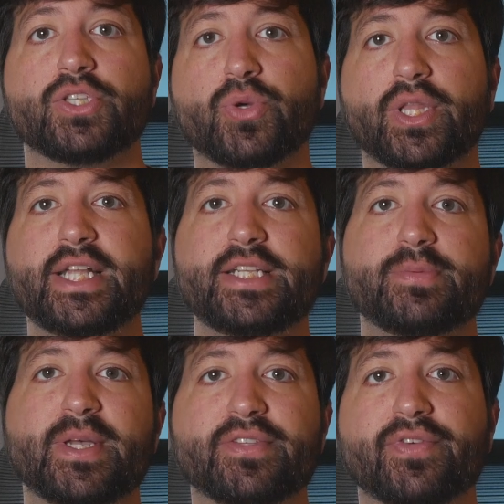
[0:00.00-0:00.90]
So alleged
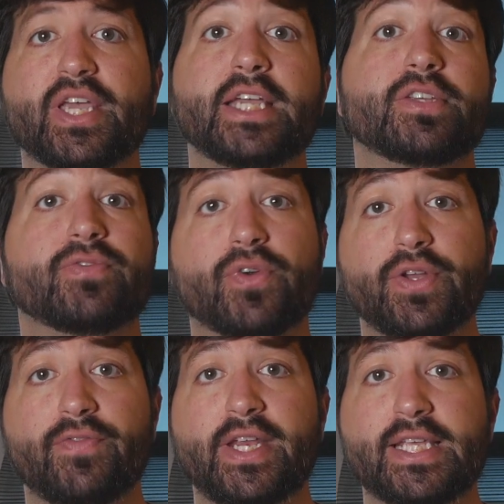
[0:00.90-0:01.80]
specifications for
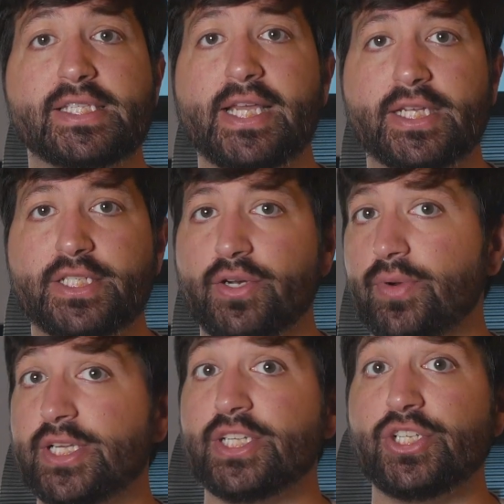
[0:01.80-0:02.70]
NVIDIA's next
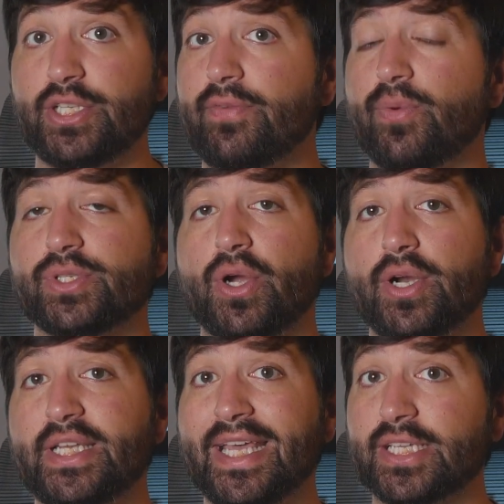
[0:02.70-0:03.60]
generation GeForce
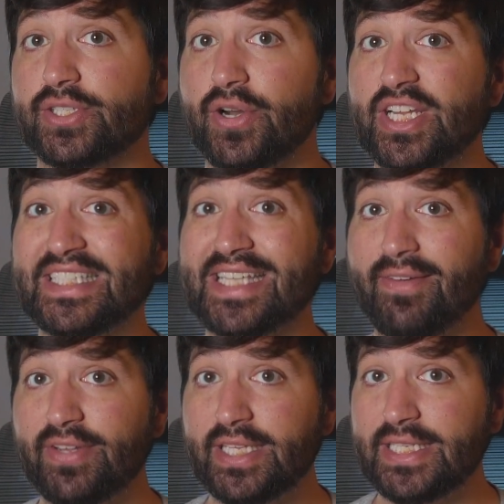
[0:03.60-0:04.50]
RTX
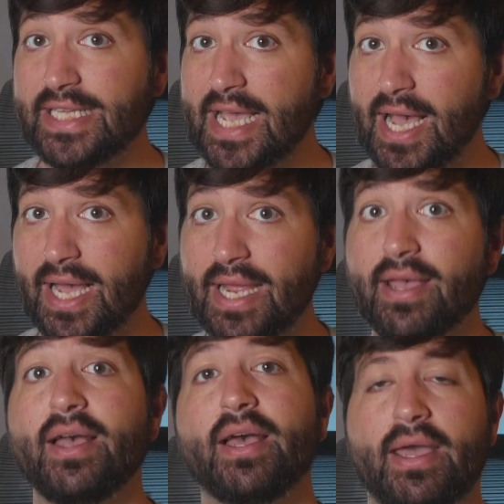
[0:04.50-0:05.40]
3070 Ti
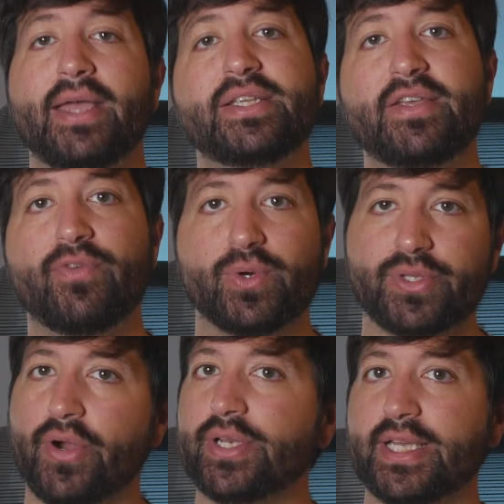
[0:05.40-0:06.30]
and
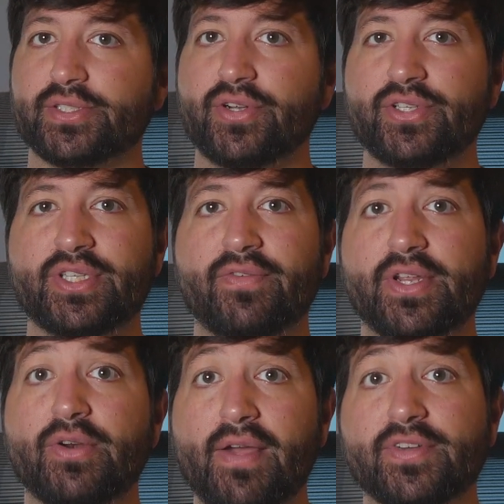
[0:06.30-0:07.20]
GeForce RTX
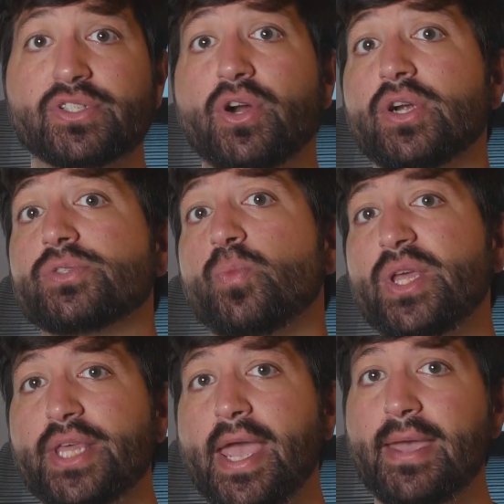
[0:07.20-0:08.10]
3070 graphics cards
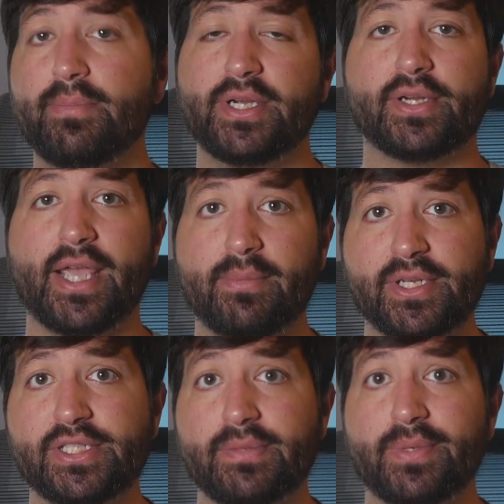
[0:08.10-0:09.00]
with Ampere
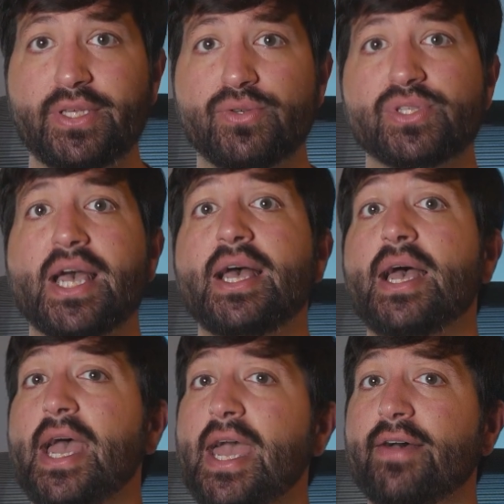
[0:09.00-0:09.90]
gaming GPUs
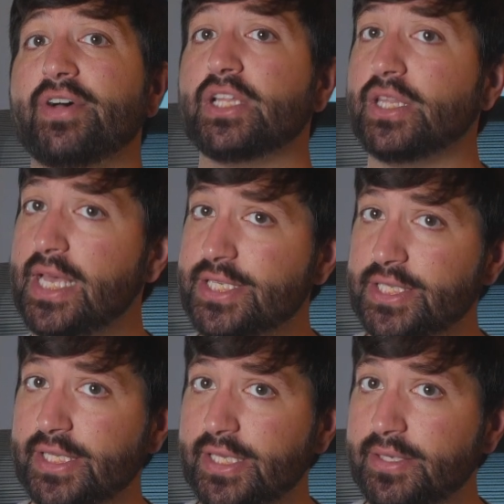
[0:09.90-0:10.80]
have
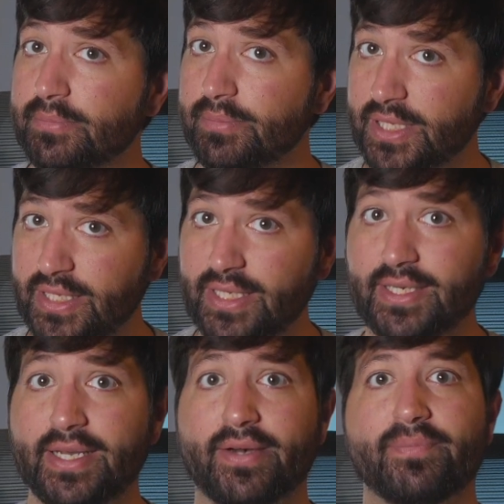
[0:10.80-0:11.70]
allegedly been
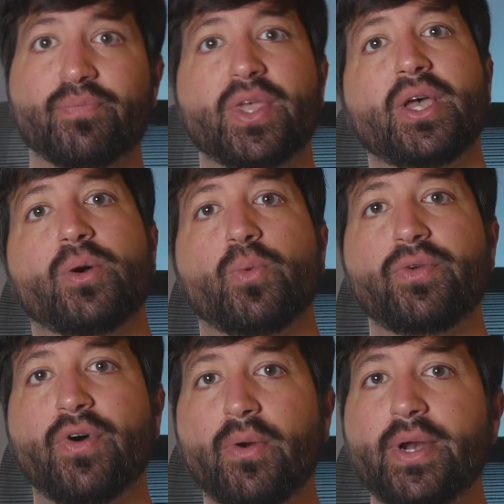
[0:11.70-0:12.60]
detailed.
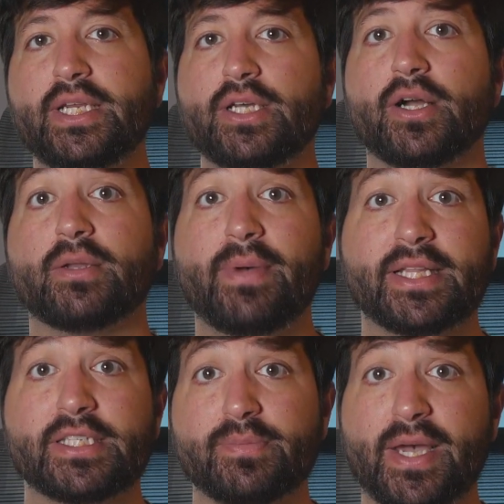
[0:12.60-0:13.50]
We've already talked
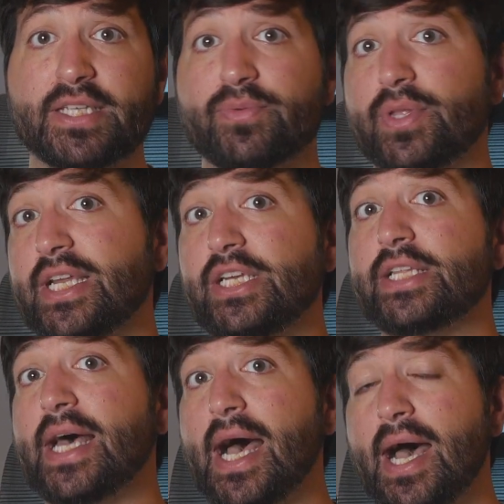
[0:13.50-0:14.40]
about the specs relating
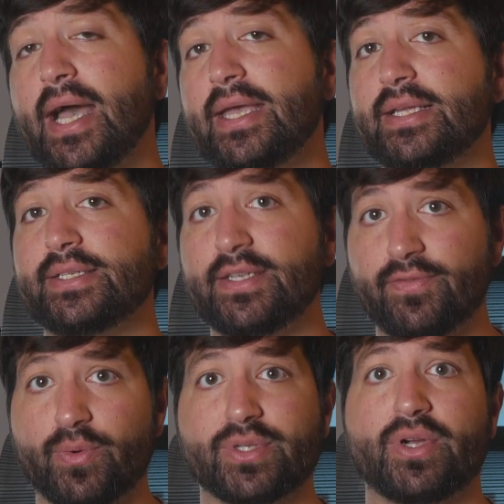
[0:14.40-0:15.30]
to the high-end
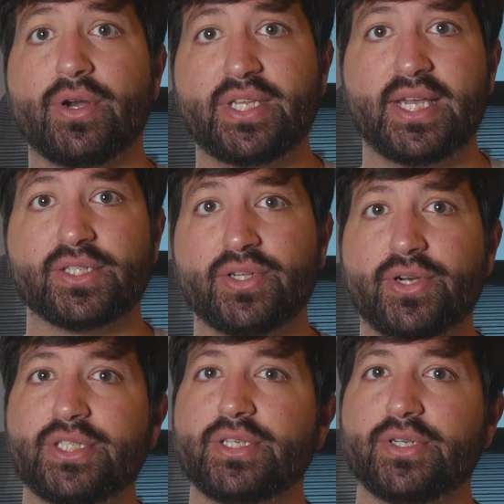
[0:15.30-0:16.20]
GeForce RTX
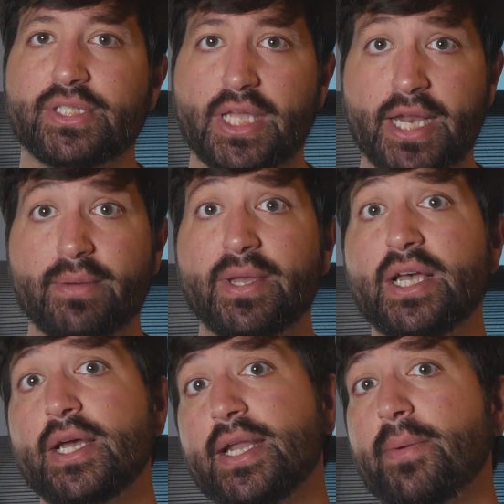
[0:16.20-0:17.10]
30 series lineup.
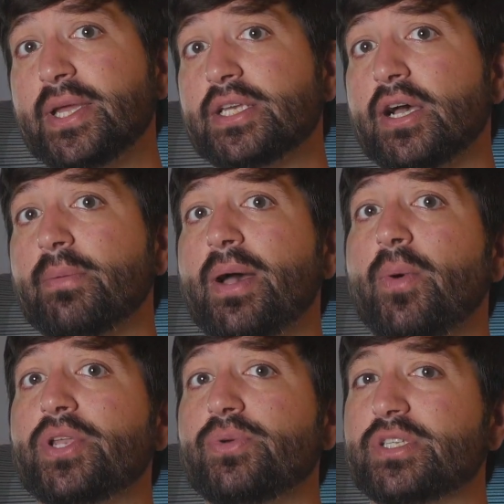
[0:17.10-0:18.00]
Now we can talk about
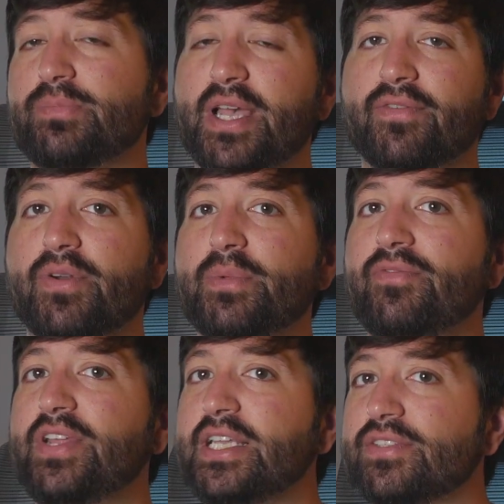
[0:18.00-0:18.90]
what to expect from
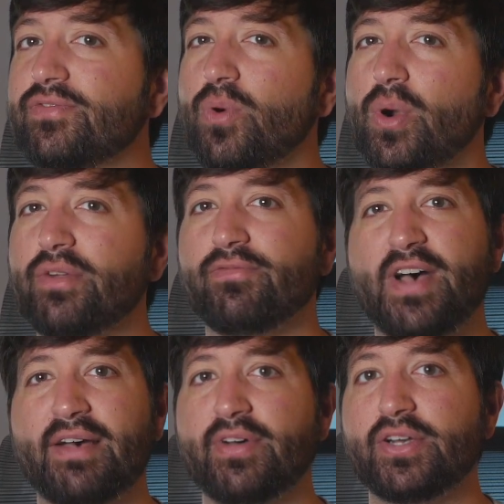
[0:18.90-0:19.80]
NVIDIA's $400 to
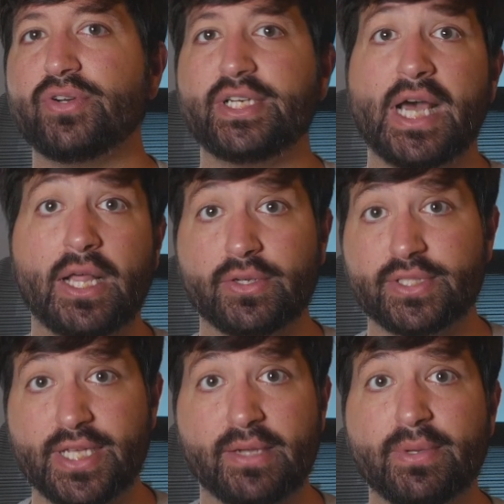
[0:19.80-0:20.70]
$500
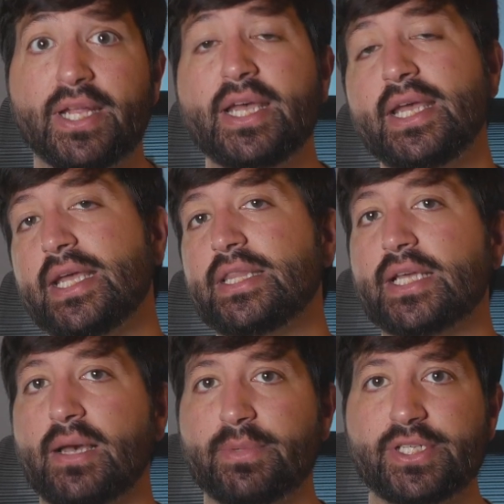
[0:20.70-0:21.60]
segment in the
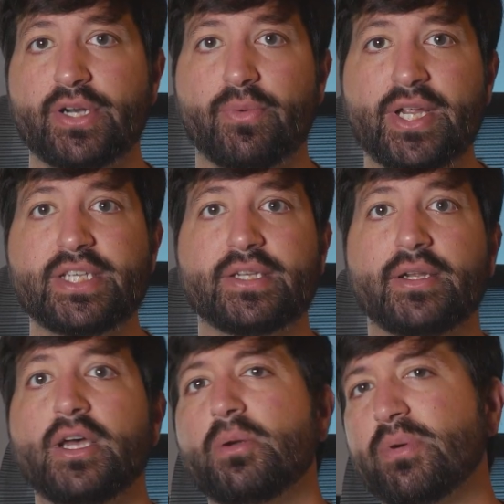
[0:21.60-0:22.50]
coming
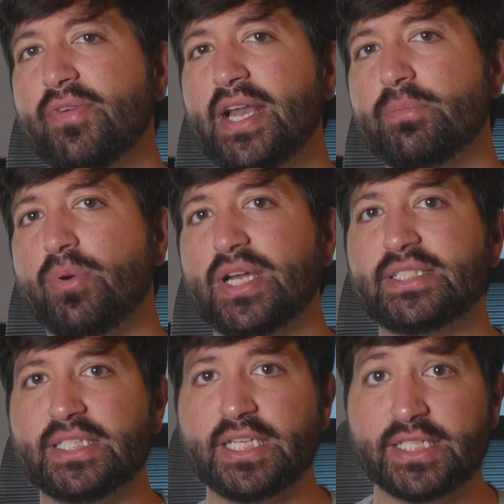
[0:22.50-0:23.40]
generation, provided
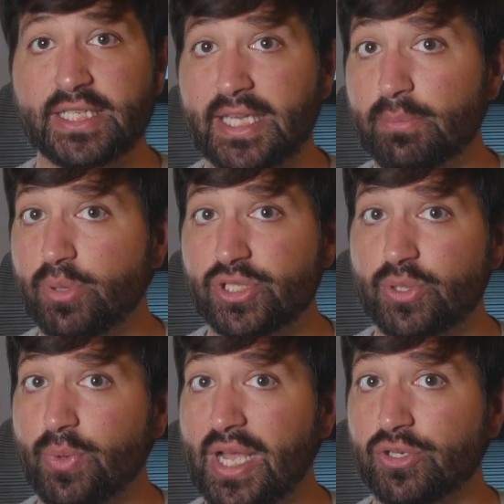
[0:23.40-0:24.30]
pricing doesn't get pushed
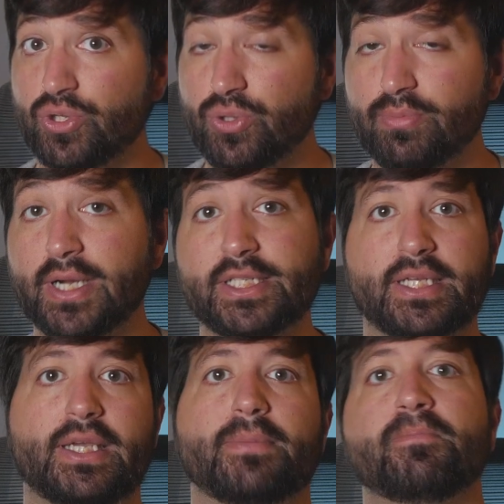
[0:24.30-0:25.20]
around too much
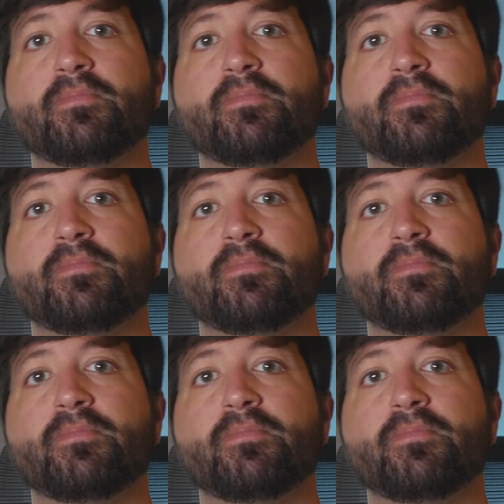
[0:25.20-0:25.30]
again.